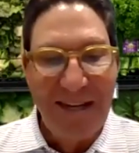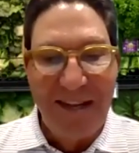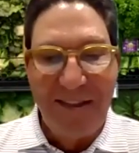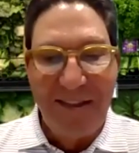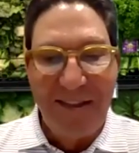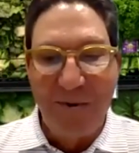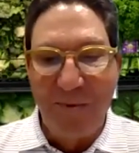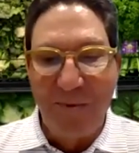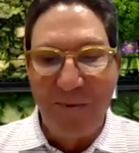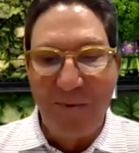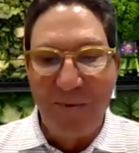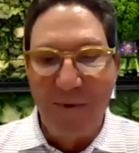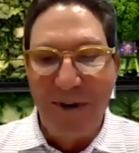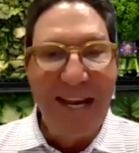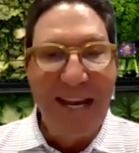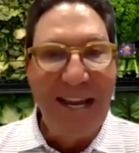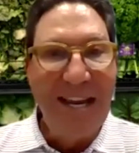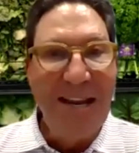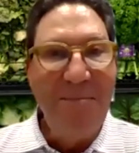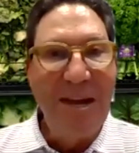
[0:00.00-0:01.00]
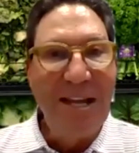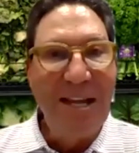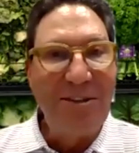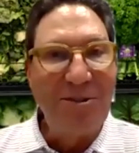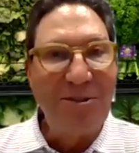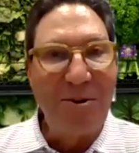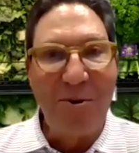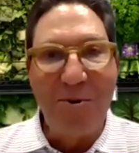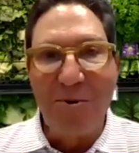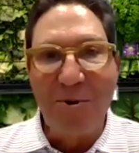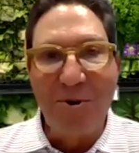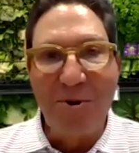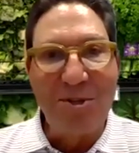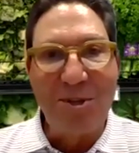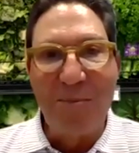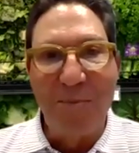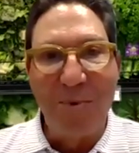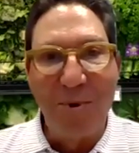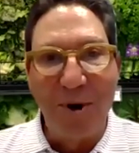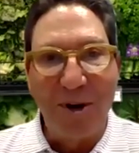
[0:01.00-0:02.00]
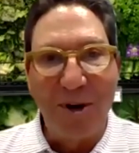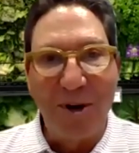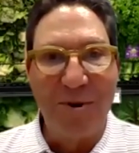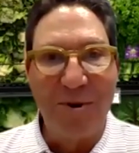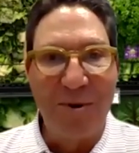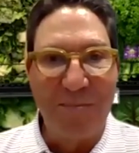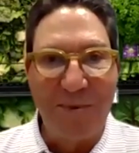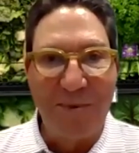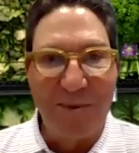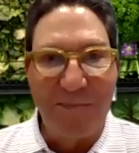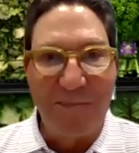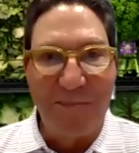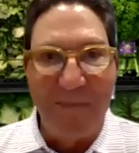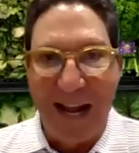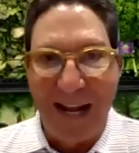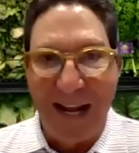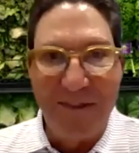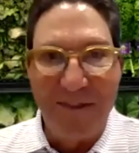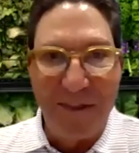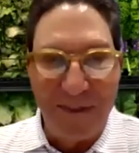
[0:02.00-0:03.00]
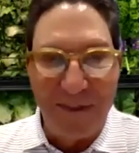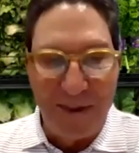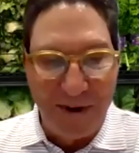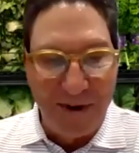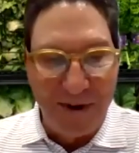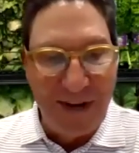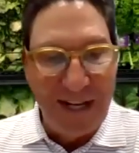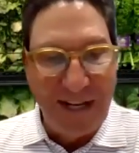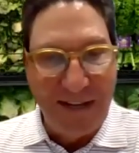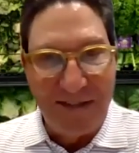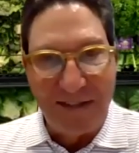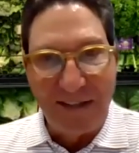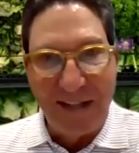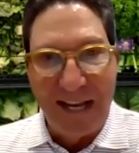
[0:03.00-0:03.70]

There weren't any mentor or support groups back in the 30s,